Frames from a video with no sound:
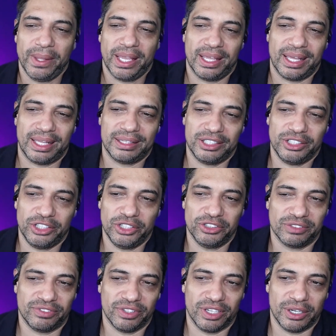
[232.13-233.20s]
You had the news of
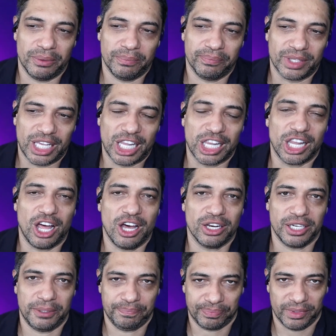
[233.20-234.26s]

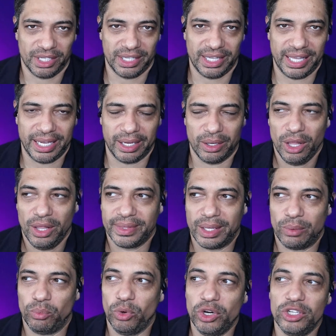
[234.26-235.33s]
Klarna that they
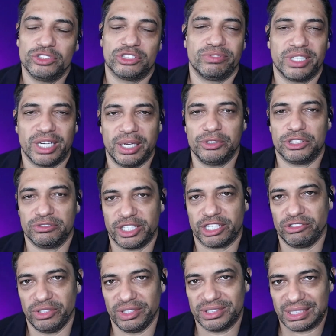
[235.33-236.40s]
weren't going to
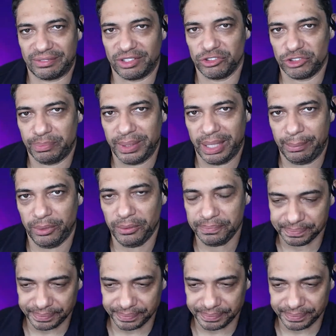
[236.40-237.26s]
recruit 700 people,